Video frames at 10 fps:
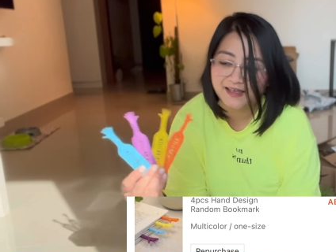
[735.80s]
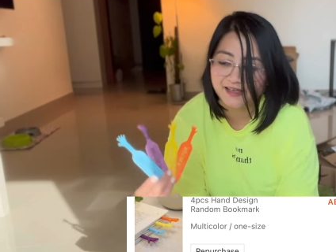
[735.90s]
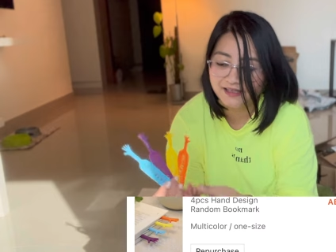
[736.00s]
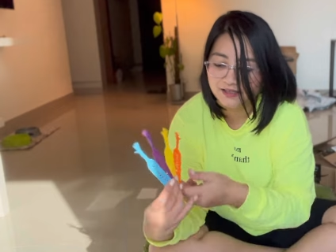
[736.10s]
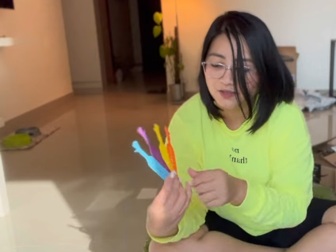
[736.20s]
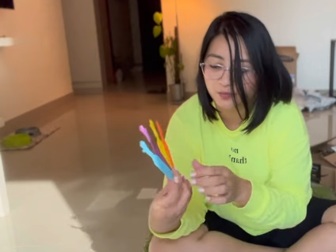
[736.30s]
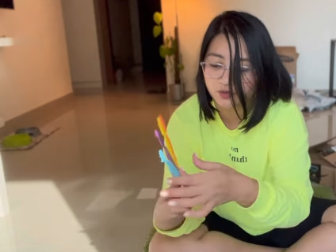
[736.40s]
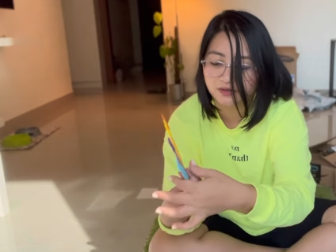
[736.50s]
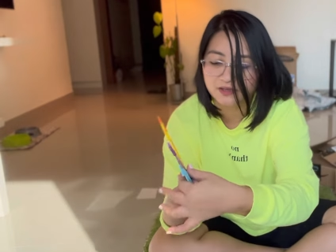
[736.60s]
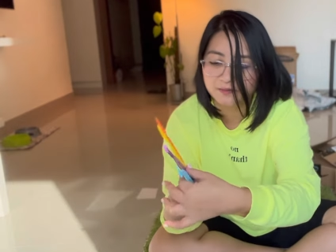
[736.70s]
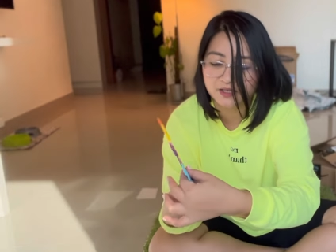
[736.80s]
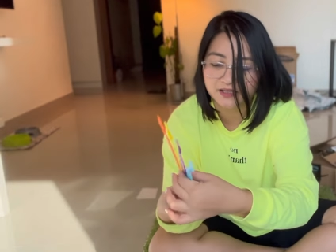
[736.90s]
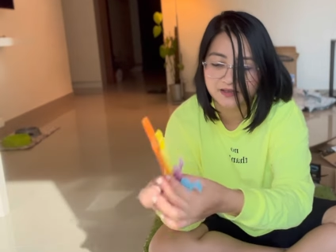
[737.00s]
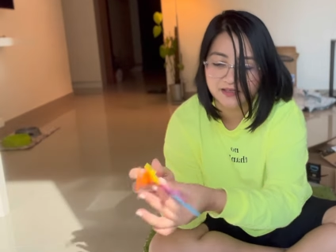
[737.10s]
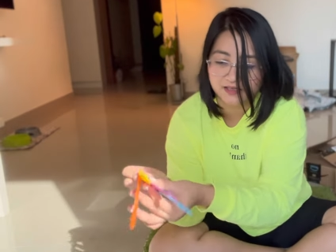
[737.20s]
and you put them
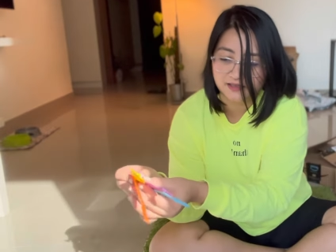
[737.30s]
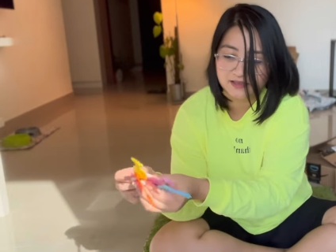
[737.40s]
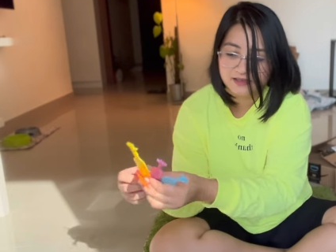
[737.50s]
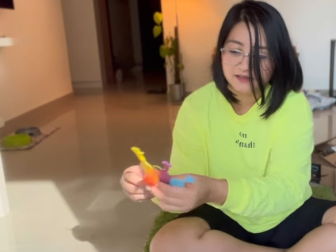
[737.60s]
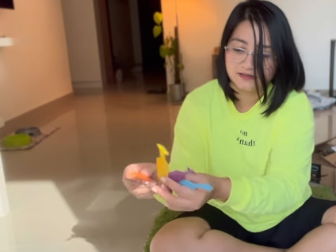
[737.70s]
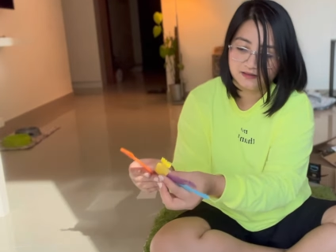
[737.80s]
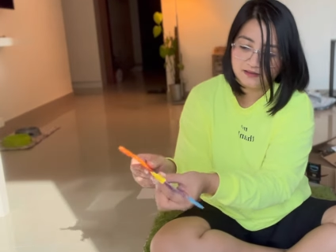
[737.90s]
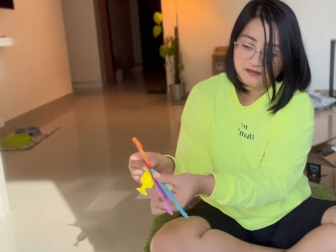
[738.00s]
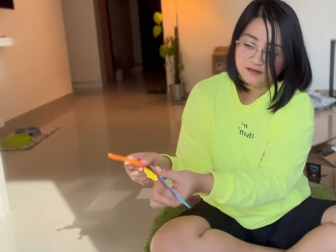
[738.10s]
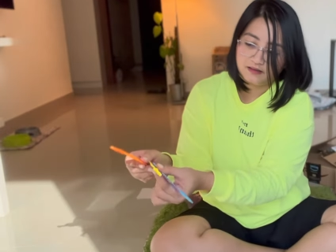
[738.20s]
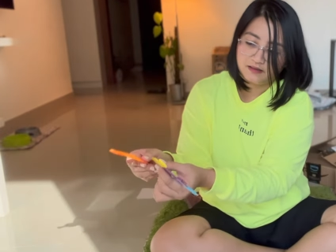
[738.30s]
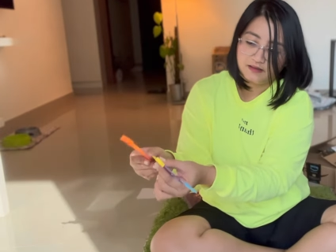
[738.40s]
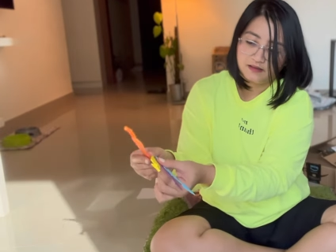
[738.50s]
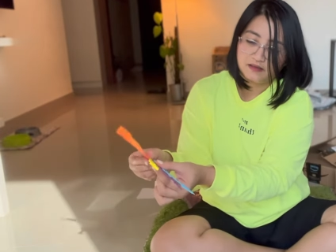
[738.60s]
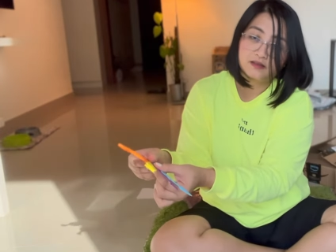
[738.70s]
like this
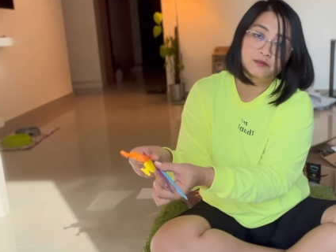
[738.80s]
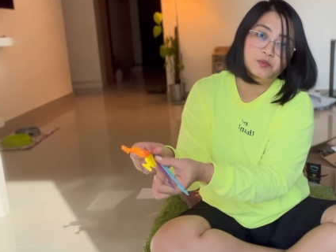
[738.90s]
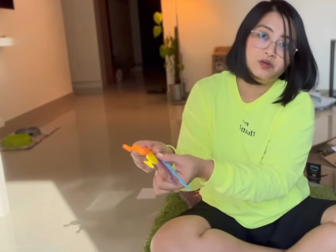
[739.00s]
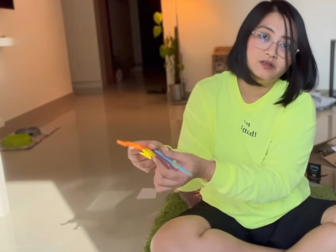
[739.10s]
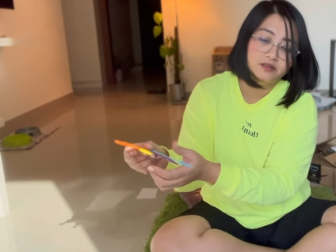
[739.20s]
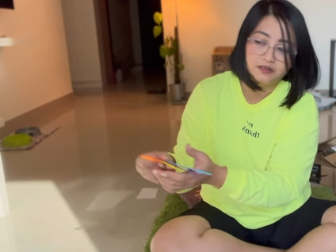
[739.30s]
in the book.